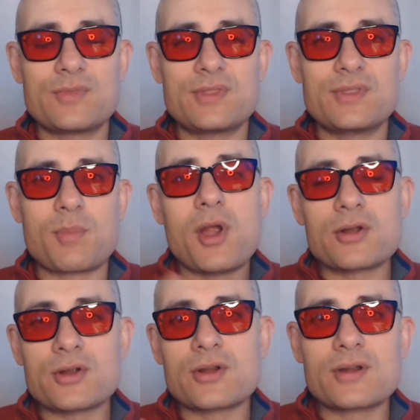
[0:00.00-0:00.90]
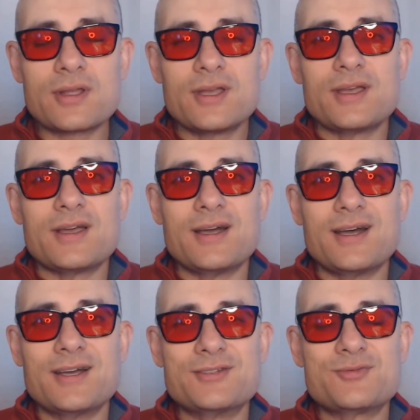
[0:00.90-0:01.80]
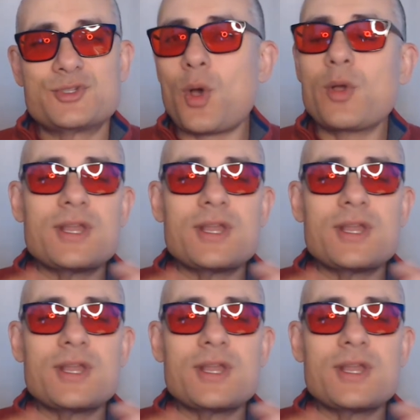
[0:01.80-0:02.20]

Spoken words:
the partner totally